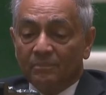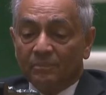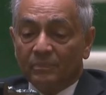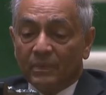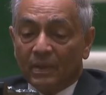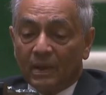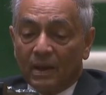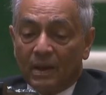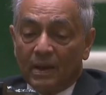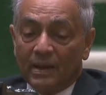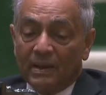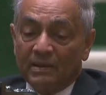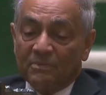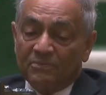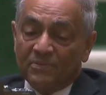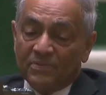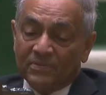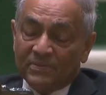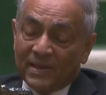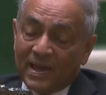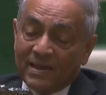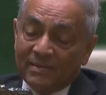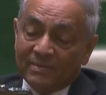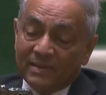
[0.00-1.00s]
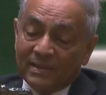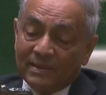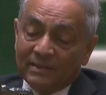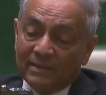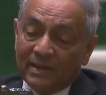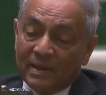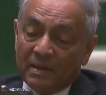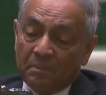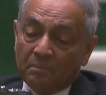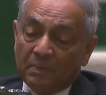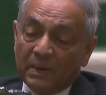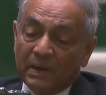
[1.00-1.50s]
emphasizing
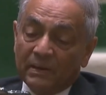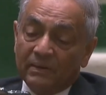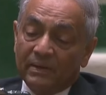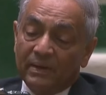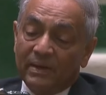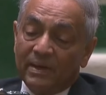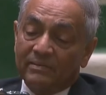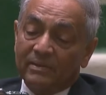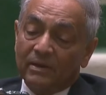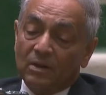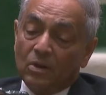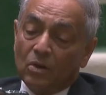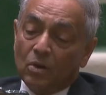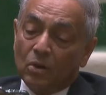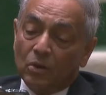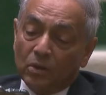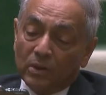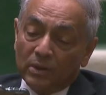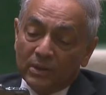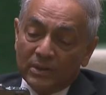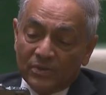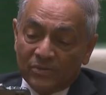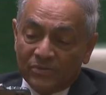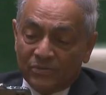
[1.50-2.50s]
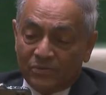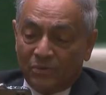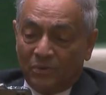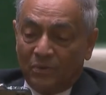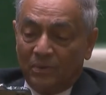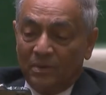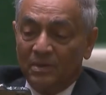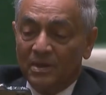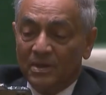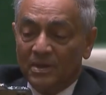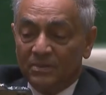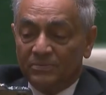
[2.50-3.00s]
the NPT as a
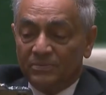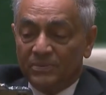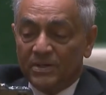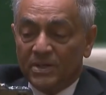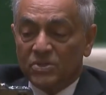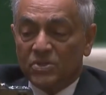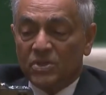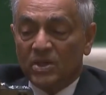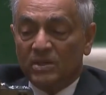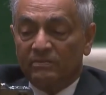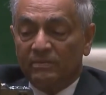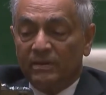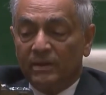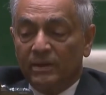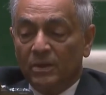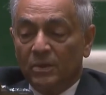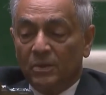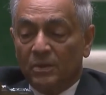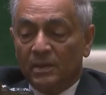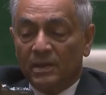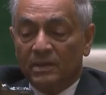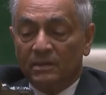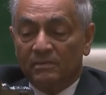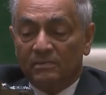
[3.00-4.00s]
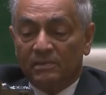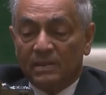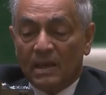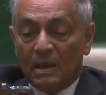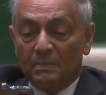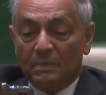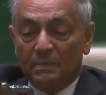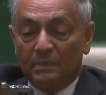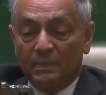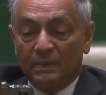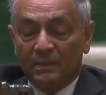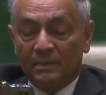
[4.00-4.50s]
cornerstone for achieving nuclear
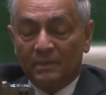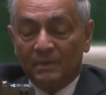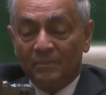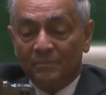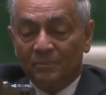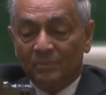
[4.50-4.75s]
disarmament.